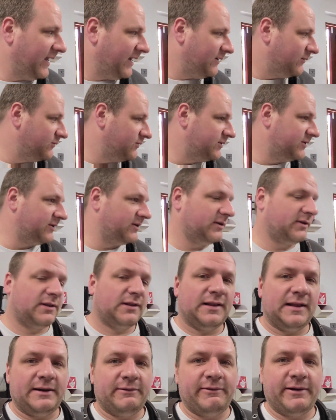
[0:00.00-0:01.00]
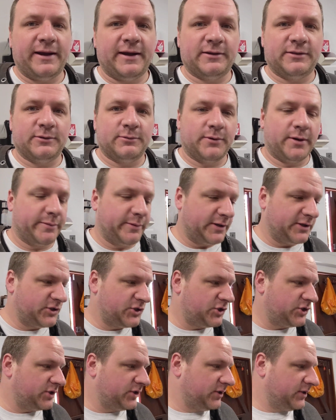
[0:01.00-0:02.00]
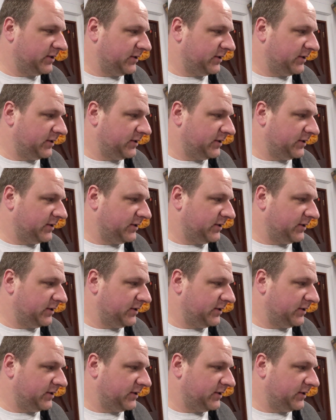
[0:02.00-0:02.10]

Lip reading: out, clearing out the rubbish,